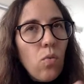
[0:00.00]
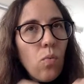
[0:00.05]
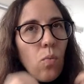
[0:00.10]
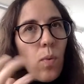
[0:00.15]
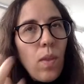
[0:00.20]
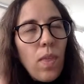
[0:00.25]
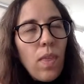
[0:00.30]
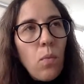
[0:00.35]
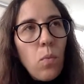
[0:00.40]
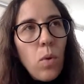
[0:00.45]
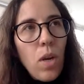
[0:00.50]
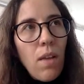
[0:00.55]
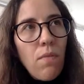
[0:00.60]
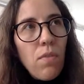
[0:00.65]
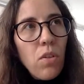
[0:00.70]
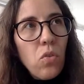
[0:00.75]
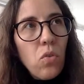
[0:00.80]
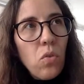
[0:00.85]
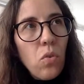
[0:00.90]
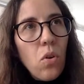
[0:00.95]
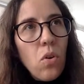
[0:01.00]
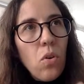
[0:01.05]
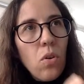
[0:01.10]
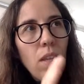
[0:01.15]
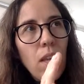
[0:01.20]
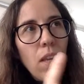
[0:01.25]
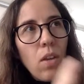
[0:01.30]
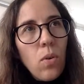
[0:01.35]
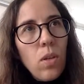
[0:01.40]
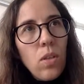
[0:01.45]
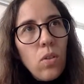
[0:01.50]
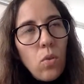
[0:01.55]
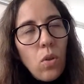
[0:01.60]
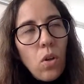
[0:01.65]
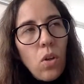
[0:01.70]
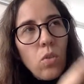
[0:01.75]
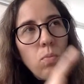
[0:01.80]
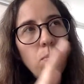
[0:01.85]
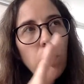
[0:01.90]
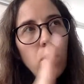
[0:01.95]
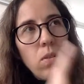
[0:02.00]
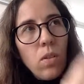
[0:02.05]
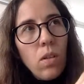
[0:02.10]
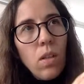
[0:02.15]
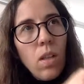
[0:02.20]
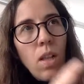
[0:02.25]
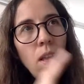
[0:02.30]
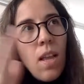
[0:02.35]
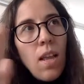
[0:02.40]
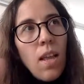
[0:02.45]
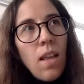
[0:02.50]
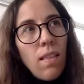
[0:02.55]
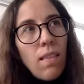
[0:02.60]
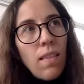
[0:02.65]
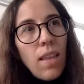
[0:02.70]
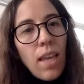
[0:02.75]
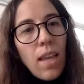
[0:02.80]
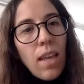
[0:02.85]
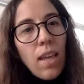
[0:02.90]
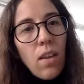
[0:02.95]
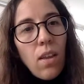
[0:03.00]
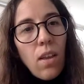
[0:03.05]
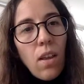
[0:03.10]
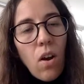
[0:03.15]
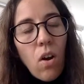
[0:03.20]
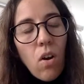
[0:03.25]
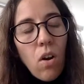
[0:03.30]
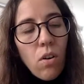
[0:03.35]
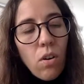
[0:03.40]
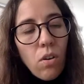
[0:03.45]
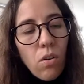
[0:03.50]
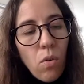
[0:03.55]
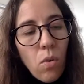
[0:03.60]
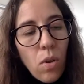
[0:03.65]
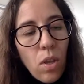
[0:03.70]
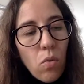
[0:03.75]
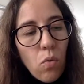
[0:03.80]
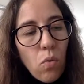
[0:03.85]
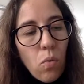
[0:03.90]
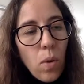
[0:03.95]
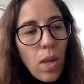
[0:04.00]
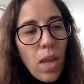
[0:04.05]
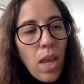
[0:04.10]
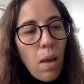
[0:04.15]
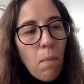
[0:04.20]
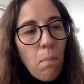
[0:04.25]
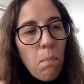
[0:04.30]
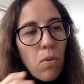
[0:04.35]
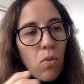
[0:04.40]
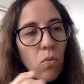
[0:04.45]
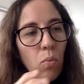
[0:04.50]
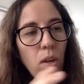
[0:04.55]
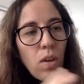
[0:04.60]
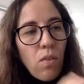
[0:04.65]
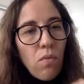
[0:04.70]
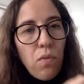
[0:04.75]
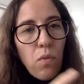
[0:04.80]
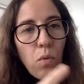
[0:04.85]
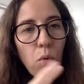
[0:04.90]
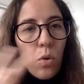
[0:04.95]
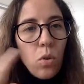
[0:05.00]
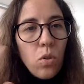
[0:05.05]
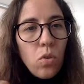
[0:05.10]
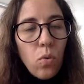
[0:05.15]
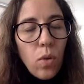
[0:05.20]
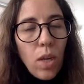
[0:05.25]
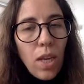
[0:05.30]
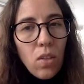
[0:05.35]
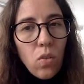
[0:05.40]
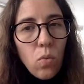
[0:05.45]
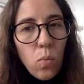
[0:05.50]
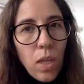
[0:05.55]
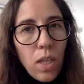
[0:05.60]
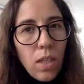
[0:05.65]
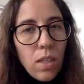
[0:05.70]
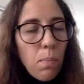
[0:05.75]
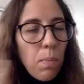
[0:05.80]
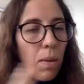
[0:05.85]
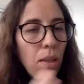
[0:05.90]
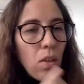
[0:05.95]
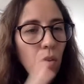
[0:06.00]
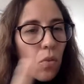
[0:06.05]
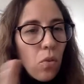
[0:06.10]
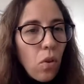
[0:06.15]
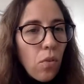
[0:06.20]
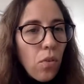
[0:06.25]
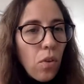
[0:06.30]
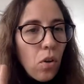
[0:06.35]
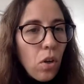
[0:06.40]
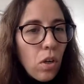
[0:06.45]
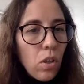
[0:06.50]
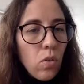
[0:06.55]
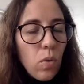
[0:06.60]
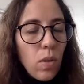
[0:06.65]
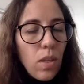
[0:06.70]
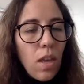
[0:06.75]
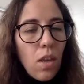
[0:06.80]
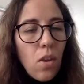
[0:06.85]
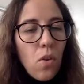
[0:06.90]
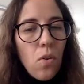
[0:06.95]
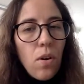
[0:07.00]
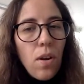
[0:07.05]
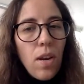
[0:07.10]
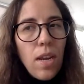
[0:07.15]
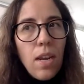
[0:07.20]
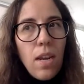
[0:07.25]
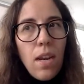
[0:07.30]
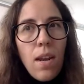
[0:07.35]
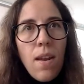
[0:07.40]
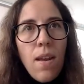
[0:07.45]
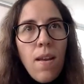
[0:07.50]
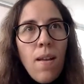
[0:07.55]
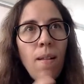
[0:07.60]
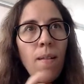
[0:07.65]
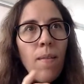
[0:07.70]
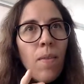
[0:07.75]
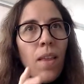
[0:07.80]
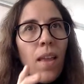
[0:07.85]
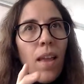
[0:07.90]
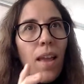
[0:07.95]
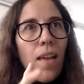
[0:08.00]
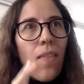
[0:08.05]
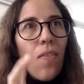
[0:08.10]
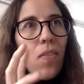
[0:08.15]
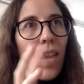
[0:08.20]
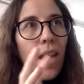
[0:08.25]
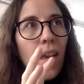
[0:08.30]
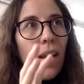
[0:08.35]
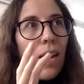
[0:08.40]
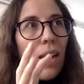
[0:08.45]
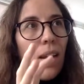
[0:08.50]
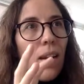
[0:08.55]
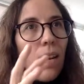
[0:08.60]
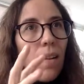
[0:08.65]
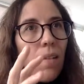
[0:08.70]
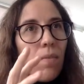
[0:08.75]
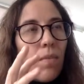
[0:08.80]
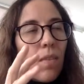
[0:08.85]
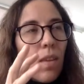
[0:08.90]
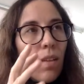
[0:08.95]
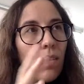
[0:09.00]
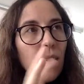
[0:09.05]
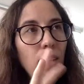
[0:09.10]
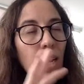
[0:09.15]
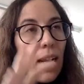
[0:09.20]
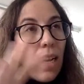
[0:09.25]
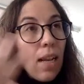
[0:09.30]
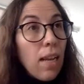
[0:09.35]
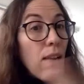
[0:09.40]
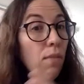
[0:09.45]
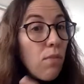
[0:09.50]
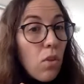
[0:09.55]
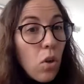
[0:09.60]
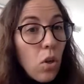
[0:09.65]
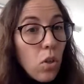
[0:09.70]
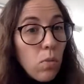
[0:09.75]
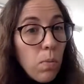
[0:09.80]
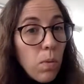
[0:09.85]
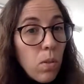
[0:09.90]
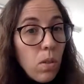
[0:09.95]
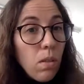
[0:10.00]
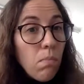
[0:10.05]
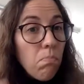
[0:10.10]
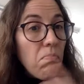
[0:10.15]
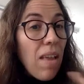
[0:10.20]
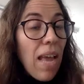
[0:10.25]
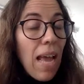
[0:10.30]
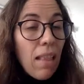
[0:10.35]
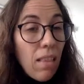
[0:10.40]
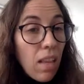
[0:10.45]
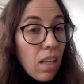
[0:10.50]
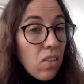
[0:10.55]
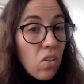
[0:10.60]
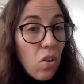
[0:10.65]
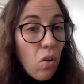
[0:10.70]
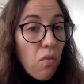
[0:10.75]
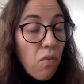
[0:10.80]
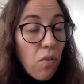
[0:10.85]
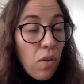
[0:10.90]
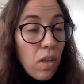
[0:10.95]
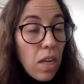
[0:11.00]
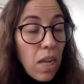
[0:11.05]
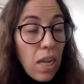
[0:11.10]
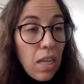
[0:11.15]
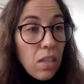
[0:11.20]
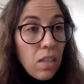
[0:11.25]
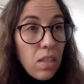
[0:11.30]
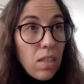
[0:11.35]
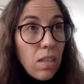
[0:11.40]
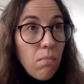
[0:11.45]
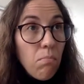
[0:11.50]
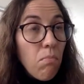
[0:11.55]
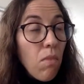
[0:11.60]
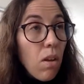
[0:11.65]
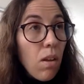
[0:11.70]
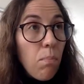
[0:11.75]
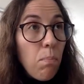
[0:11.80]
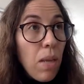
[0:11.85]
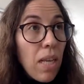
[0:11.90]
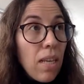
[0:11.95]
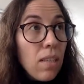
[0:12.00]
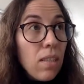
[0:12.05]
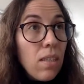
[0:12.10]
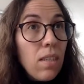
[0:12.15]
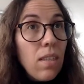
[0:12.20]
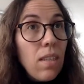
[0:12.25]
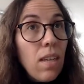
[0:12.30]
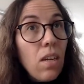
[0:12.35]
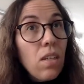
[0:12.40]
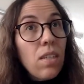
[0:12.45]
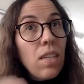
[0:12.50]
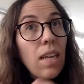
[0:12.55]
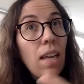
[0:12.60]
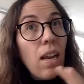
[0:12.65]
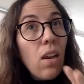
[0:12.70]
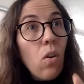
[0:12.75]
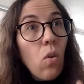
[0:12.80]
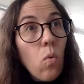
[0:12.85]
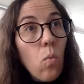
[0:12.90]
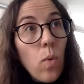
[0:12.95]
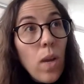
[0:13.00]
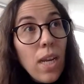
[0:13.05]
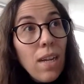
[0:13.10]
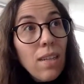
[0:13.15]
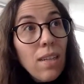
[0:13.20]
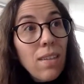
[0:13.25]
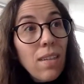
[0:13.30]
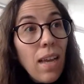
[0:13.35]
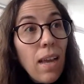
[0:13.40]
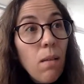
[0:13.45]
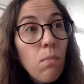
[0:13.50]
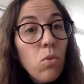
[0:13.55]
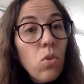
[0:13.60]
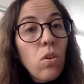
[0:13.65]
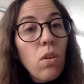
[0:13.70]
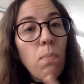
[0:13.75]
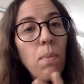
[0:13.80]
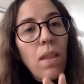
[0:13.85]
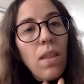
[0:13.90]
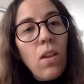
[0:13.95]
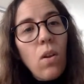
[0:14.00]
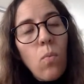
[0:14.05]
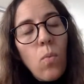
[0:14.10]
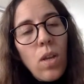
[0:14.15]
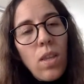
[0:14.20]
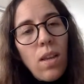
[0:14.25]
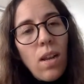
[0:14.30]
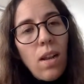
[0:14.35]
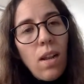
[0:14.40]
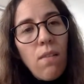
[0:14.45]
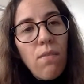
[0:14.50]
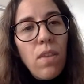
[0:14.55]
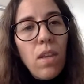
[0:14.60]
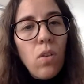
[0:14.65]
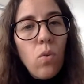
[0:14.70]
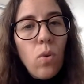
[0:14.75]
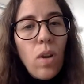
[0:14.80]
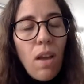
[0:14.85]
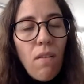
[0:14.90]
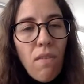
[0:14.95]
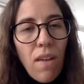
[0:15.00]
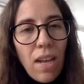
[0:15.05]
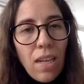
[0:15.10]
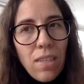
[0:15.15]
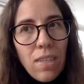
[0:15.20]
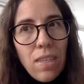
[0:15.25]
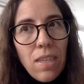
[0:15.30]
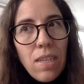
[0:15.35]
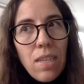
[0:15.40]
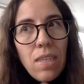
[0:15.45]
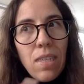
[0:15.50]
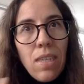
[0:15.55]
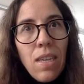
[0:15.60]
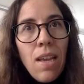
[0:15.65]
when they would have a stroke, they go into the hospital, they are going through rehab between 4 to 8 weeks, depending on the country that you're in. And then they leave the hospital, and that's often it's because there's again long waiting times, or depending on where they live, they don't have access.